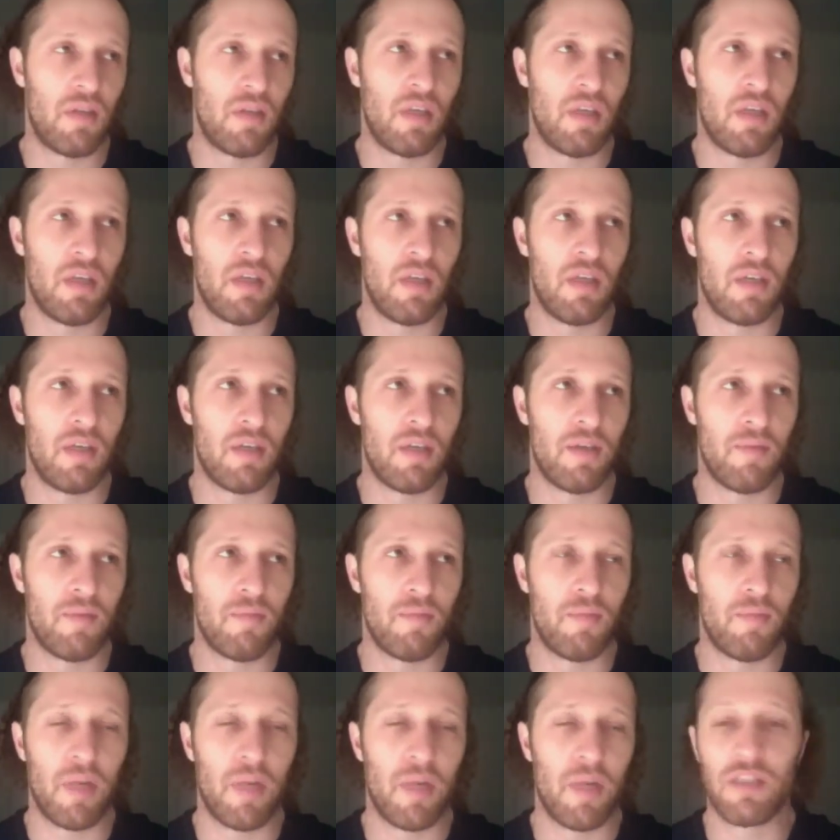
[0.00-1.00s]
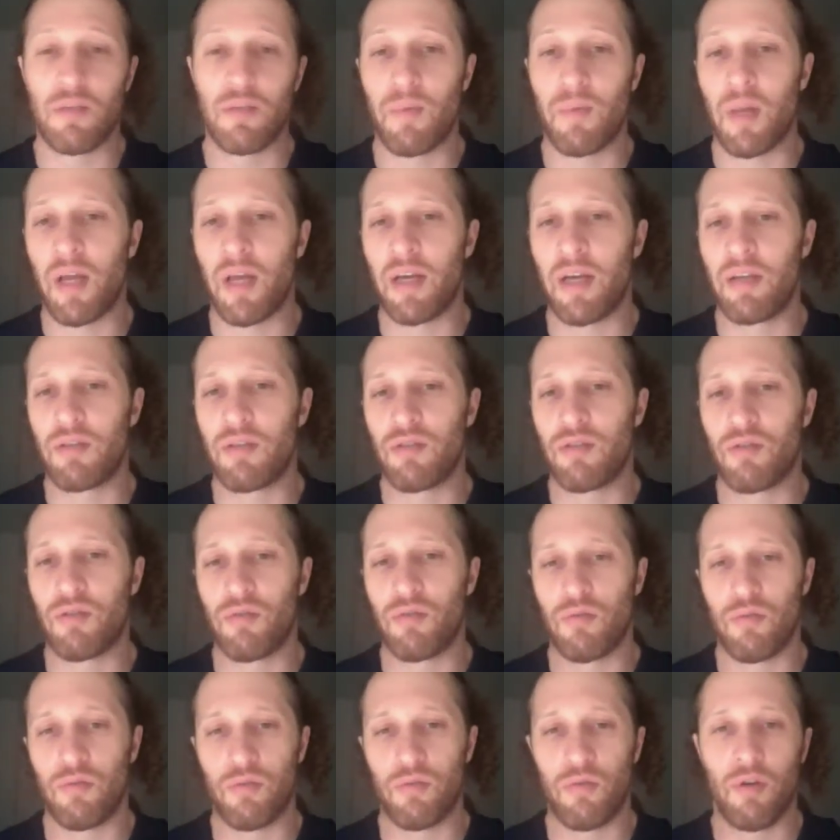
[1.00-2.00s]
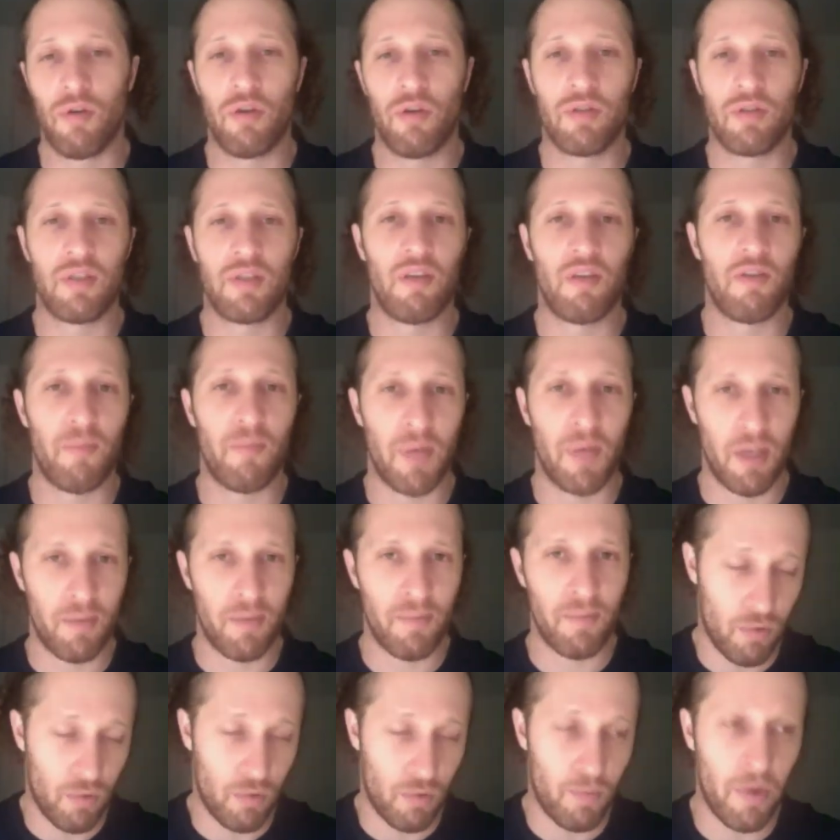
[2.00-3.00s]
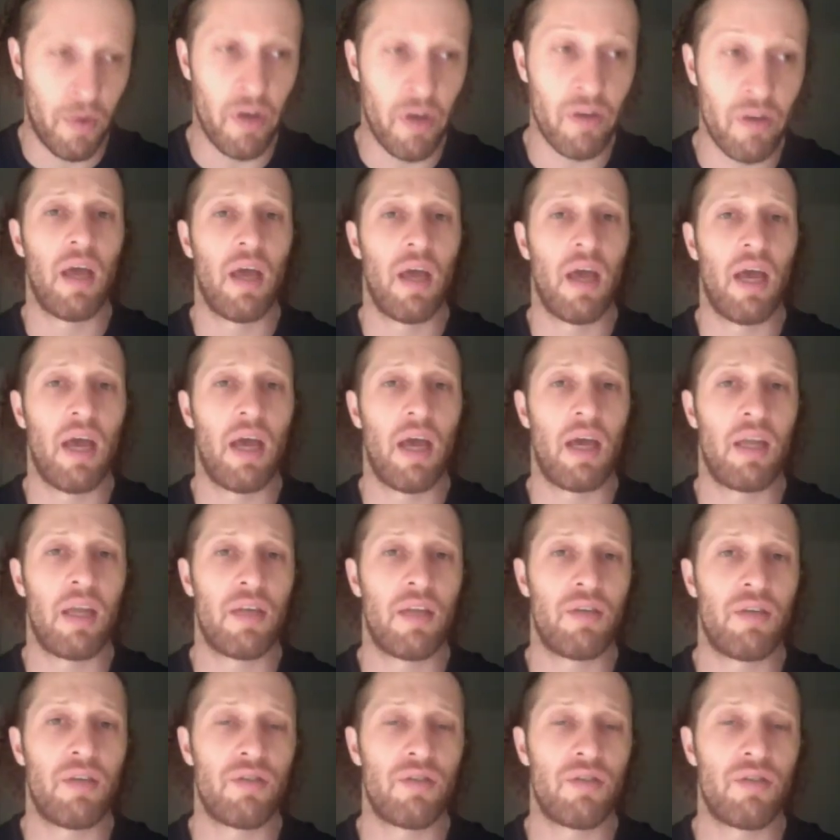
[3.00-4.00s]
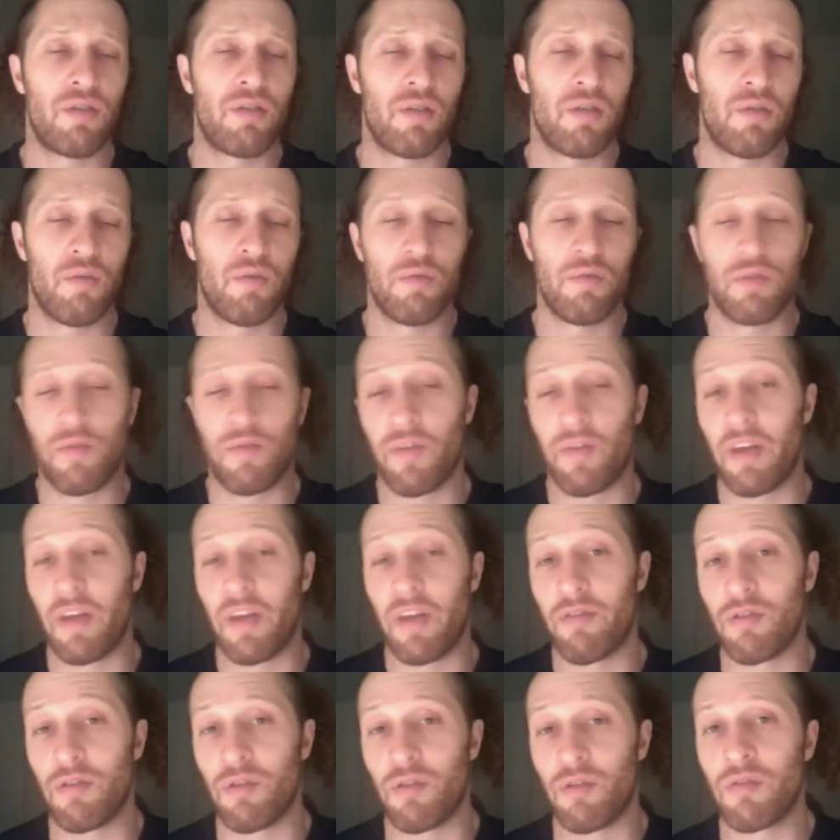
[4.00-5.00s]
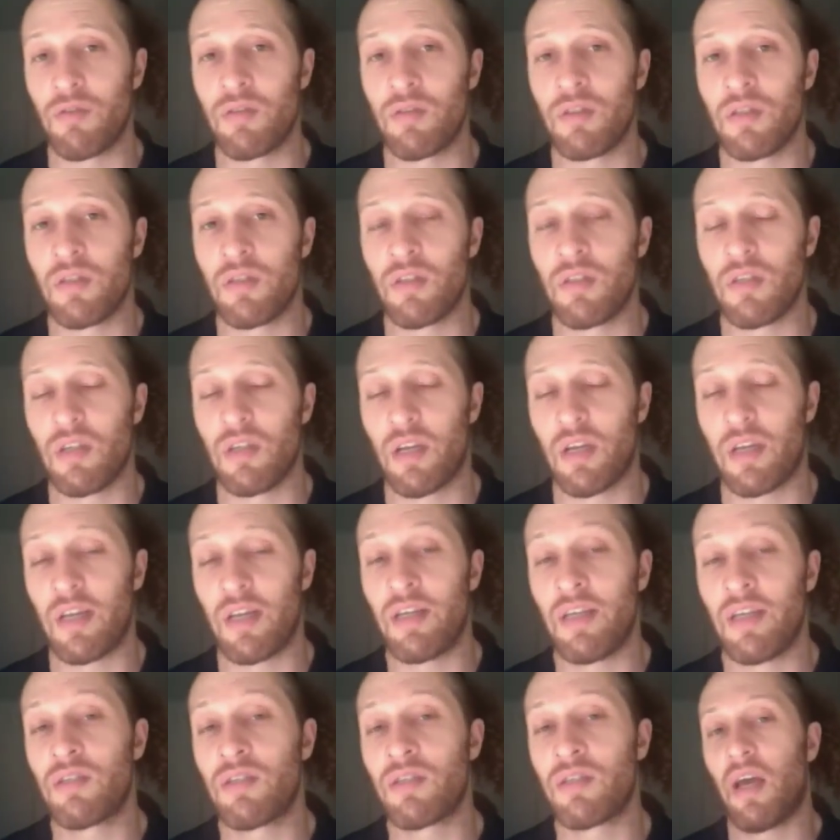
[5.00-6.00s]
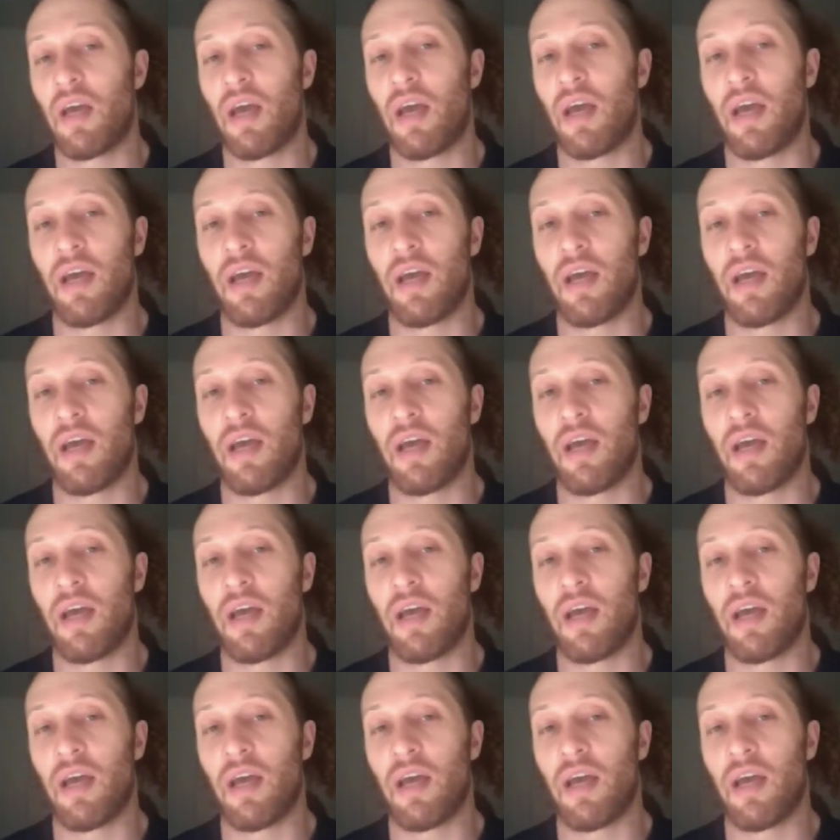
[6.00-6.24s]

The blood supply to her cerebellum blocked and or severely reduced at least,